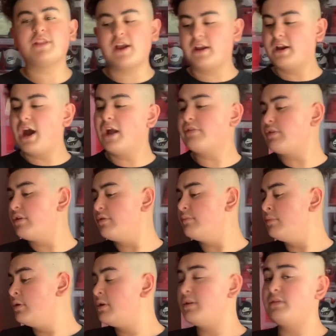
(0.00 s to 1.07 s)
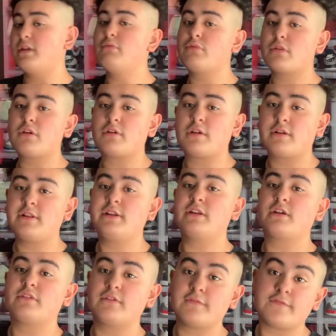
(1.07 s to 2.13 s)
that got them. They was looking clean
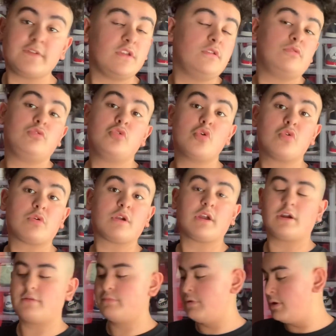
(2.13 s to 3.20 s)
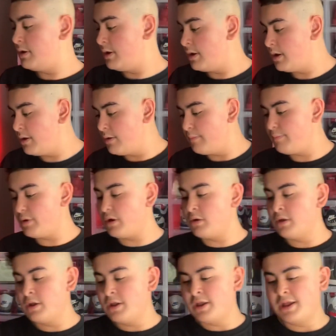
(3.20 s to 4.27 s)
on their feet. Okay.
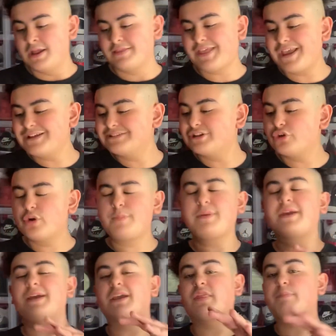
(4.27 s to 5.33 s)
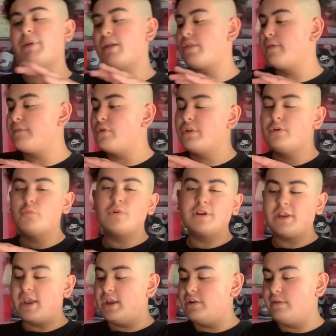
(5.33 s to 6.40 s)
But They a little bit expensive, only
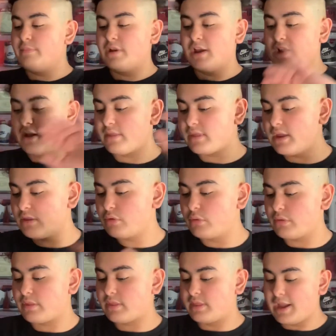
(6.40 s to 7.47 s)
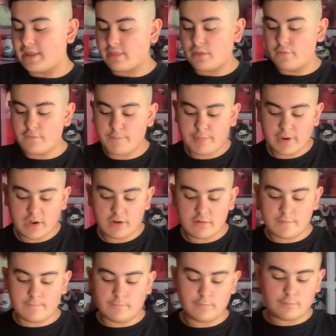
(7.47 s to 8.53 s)
180, but like I said, those, that silver
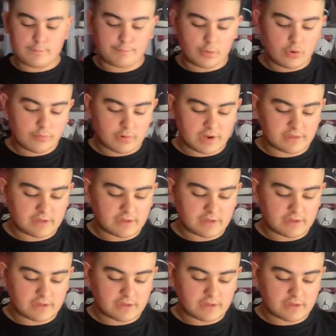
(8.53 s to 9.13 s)
pair, boom right